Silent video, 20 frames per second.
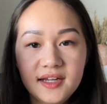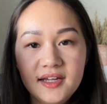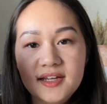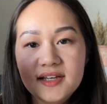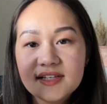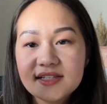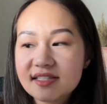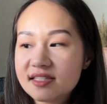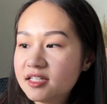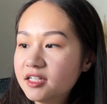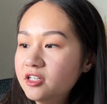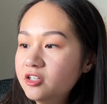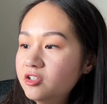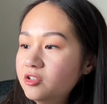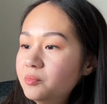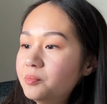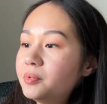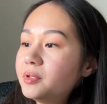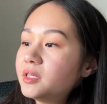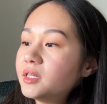single
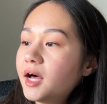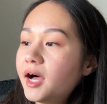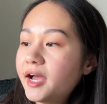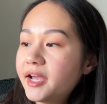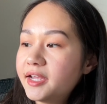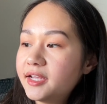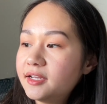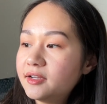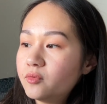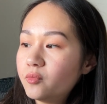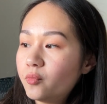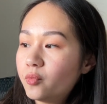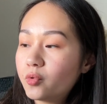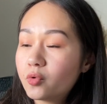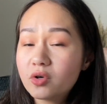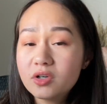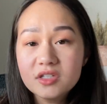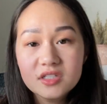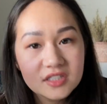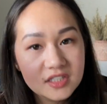ply,
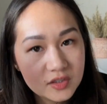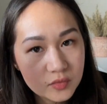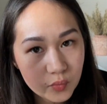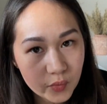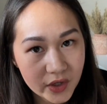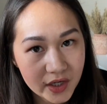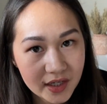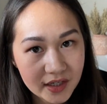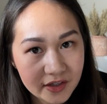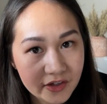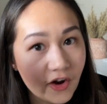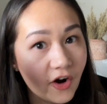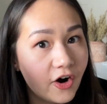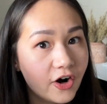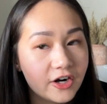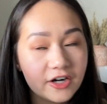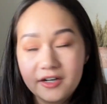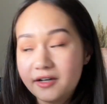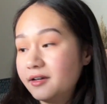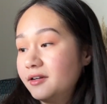worsted weight
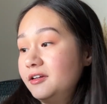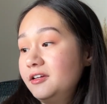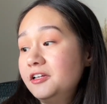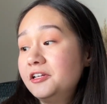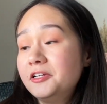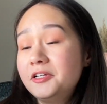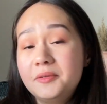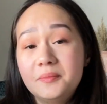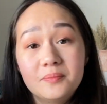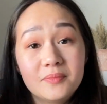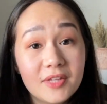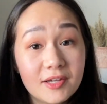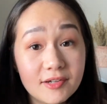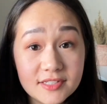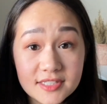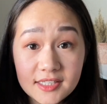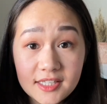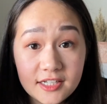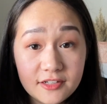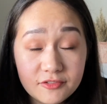yarn. That was a
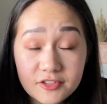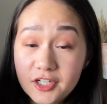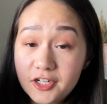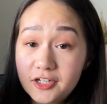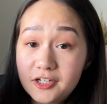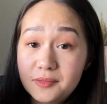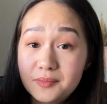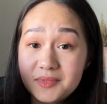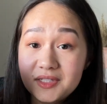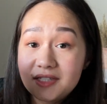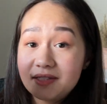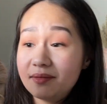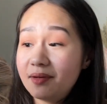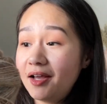lot of terms.